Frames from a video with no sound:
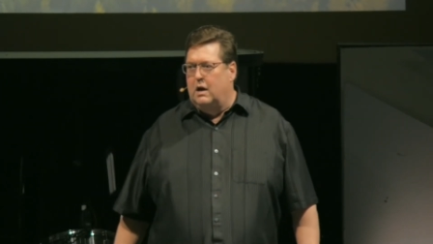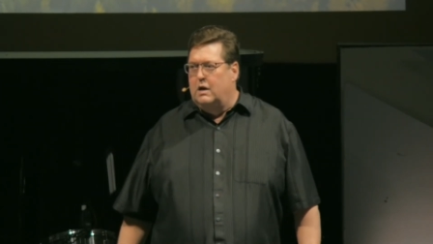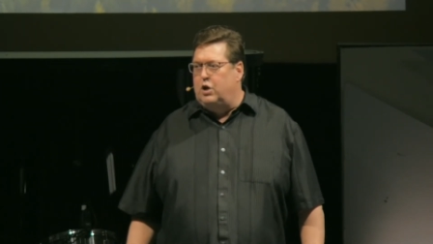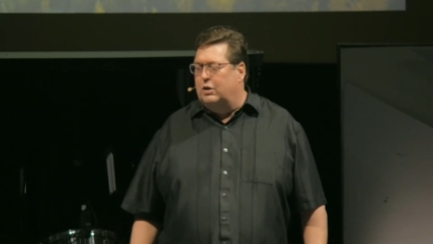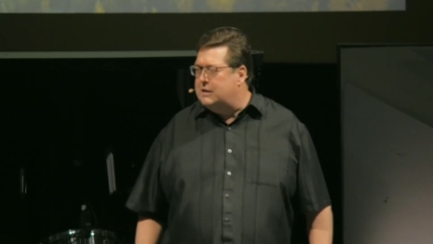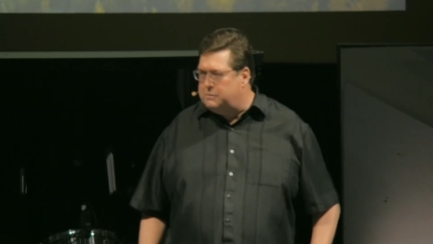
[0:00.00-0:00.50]

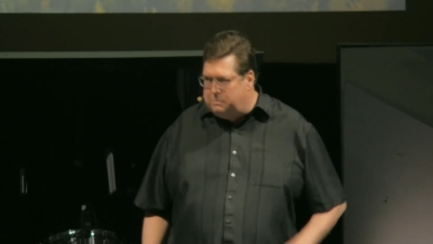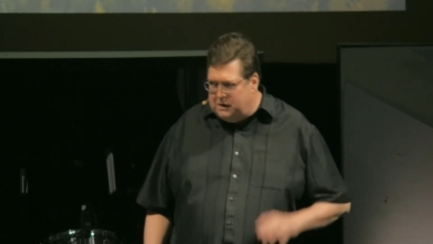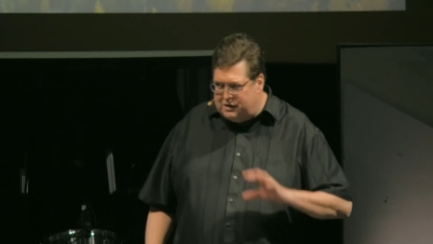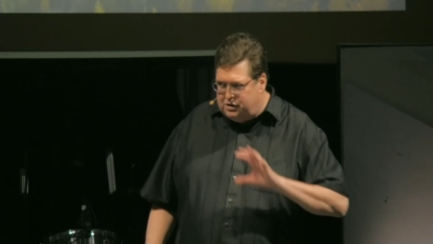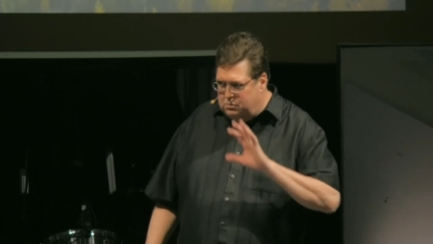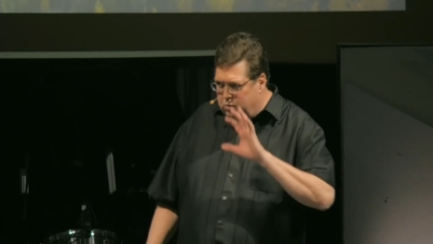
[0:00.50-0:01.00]
So let's
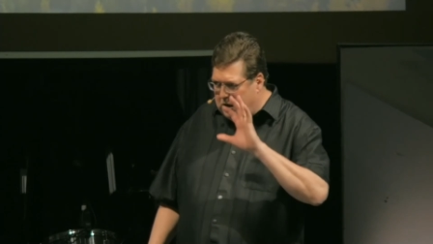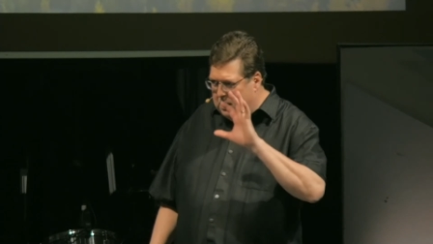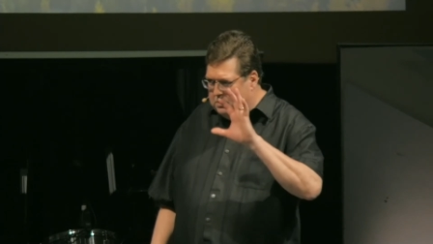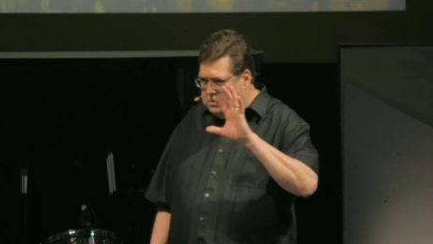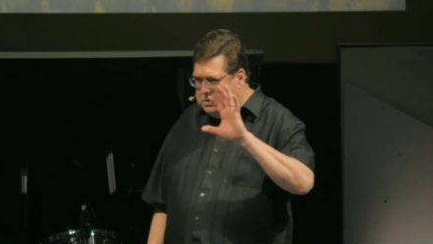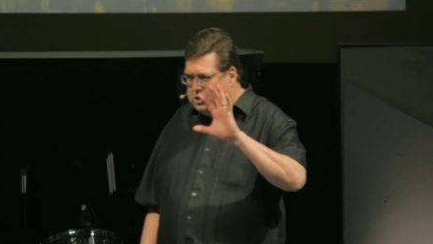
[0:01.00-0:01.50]
just, we're
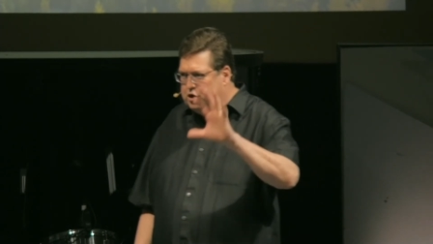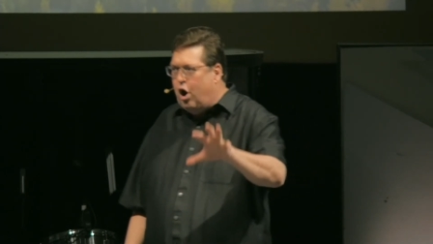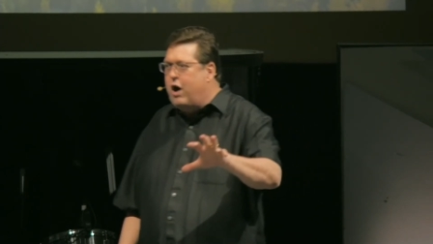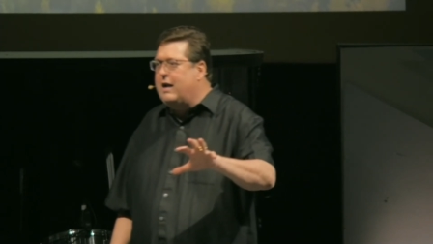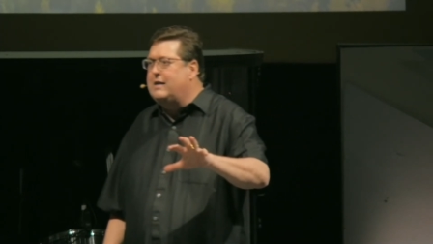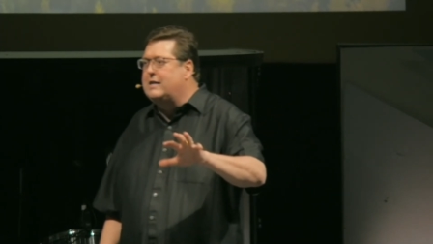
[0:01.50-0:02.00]
gonna
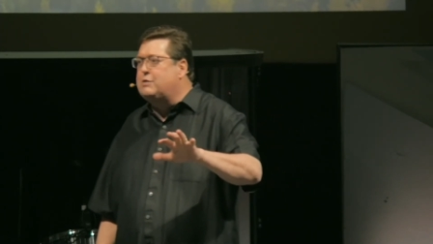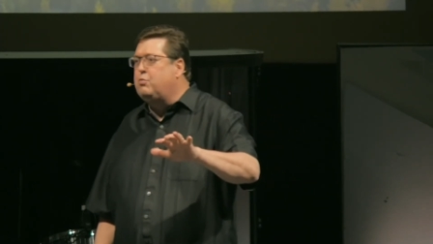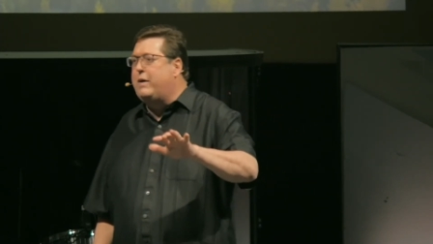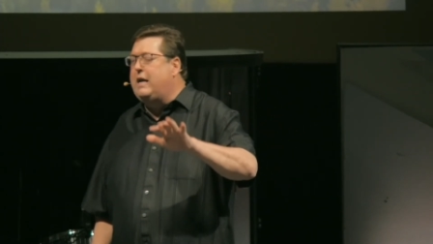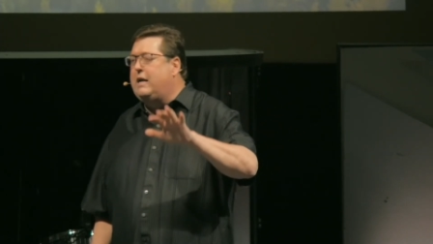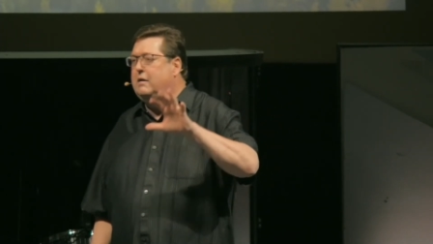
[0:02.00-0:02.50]
start it this
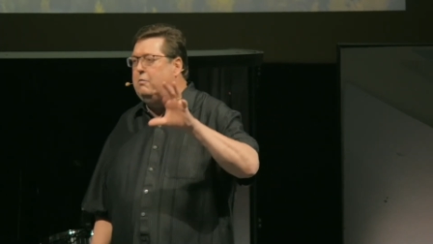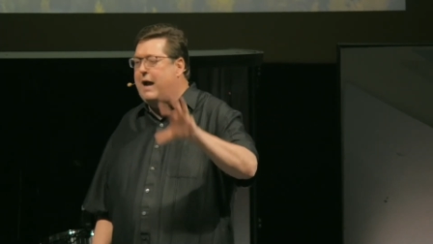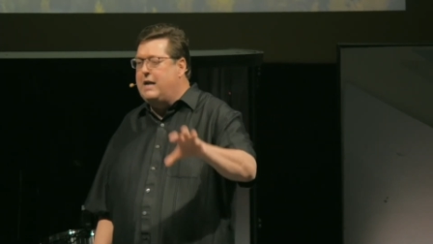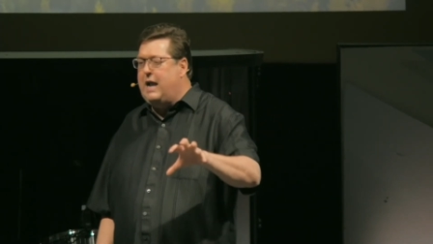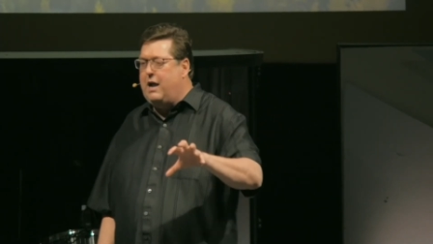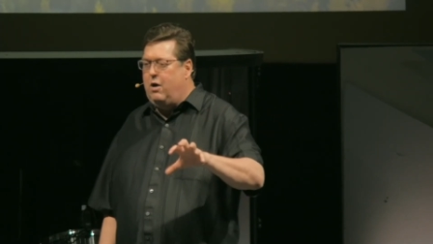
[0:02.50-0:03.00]
week
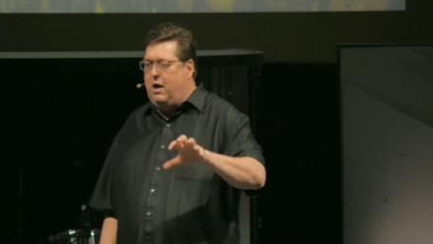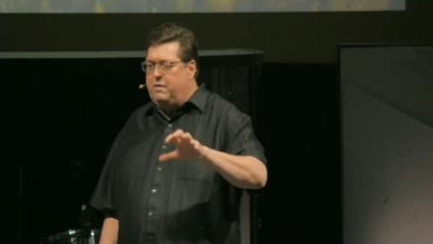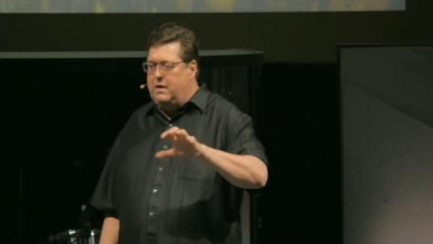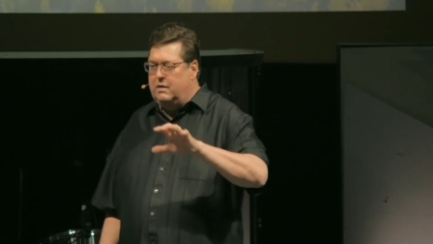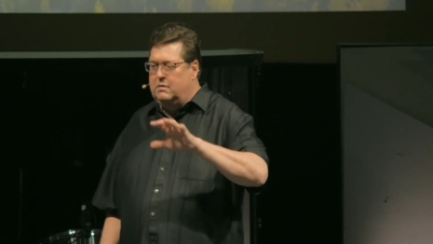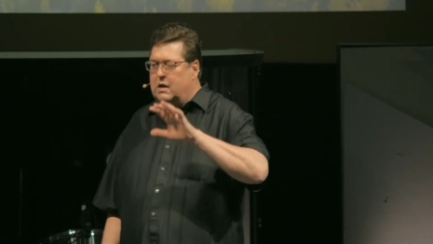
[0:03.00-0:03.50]
right now, and
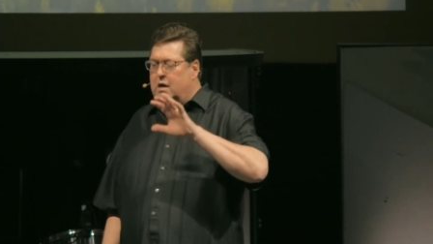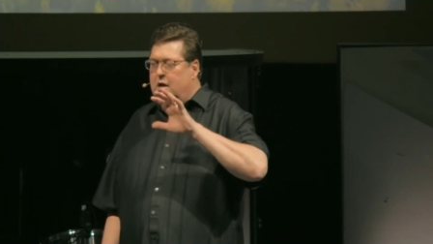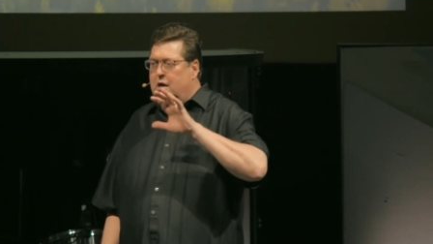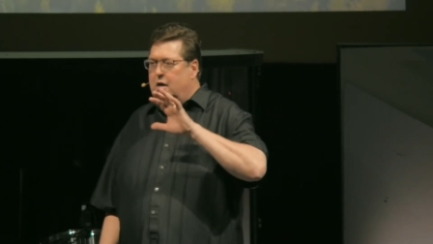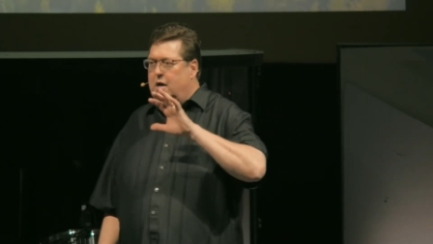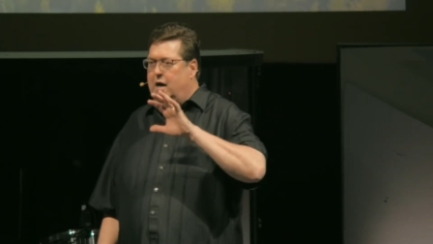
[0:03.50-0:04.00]
then
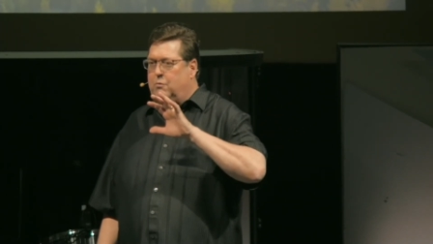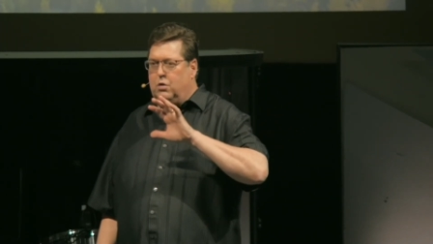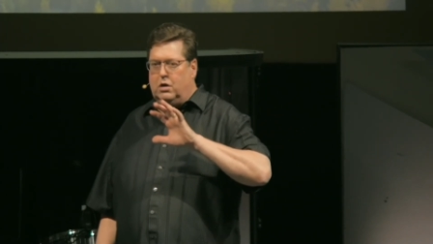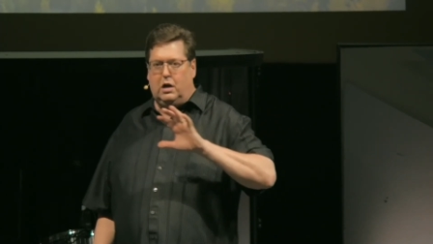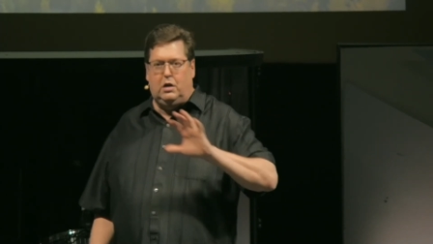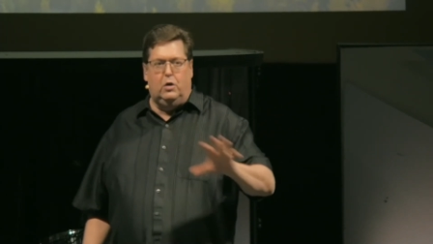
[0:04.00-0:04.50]
uh,
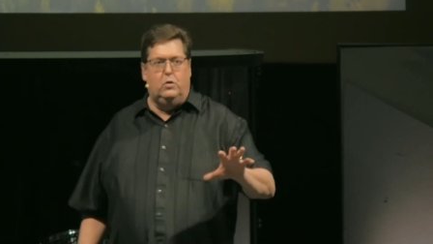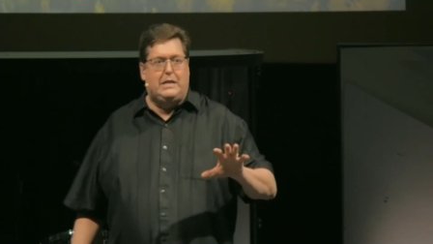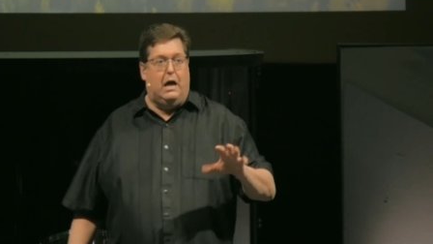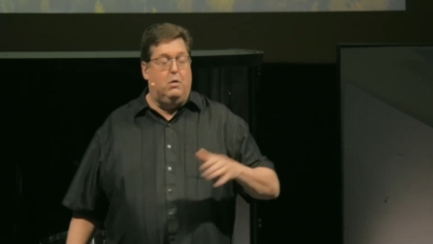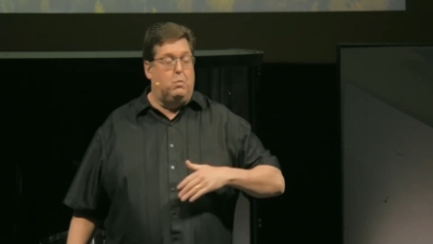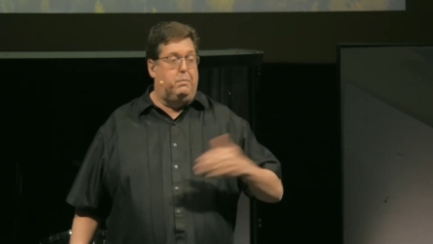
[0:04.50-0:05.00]
we're gonna close
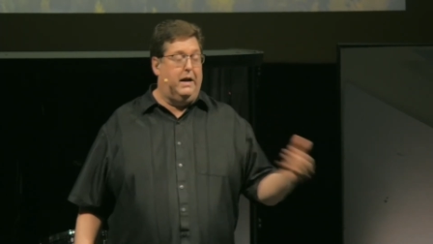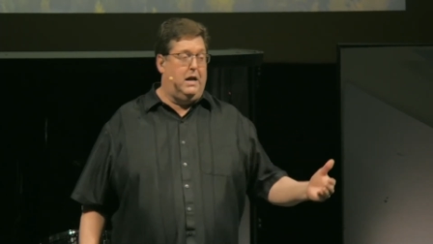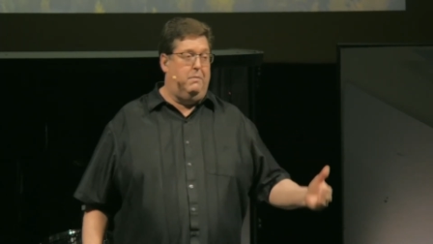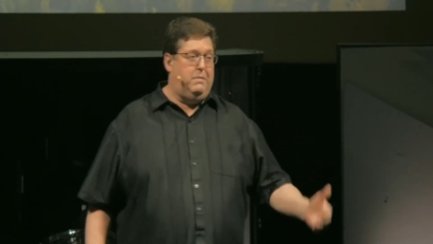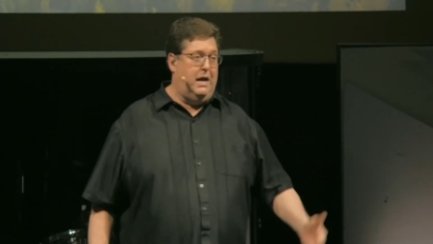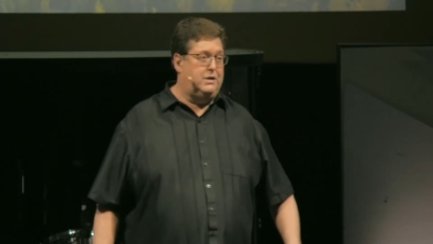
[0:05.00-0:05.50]
out and we'll pick
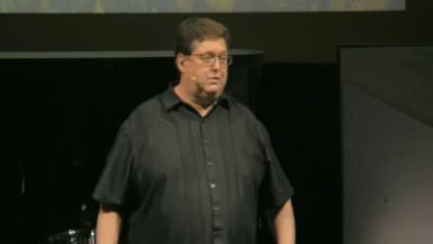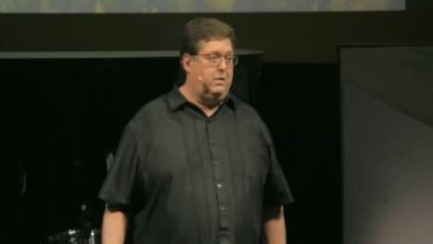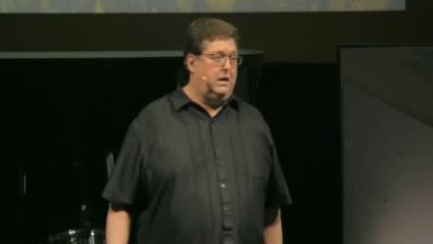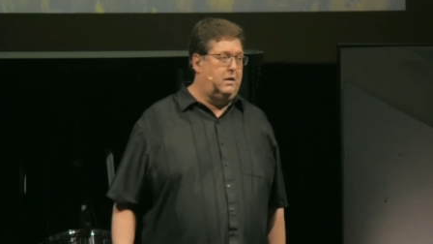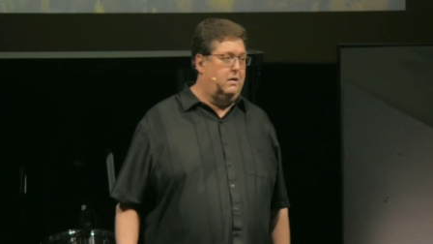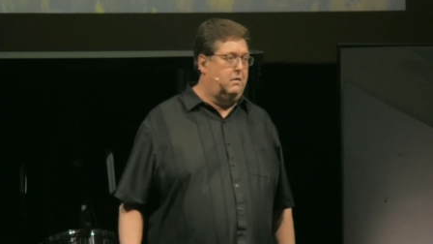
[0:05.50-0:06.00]
up next
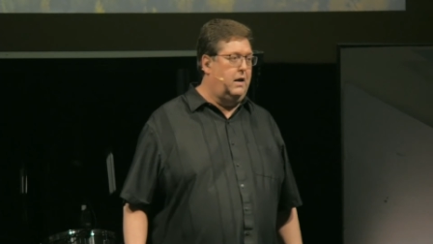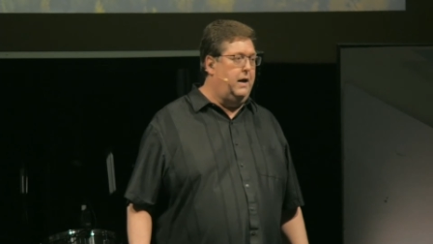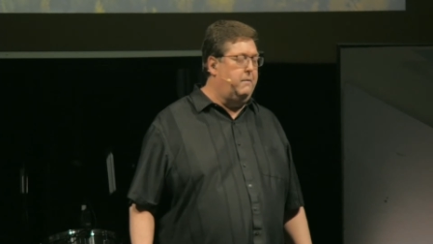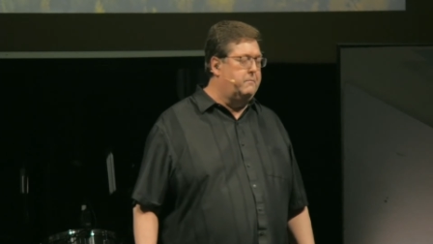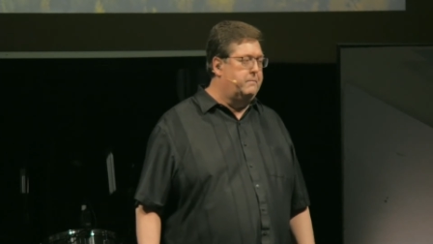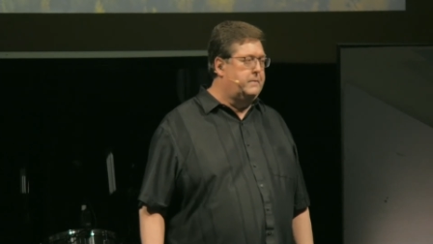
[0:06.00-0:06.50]
week, okay?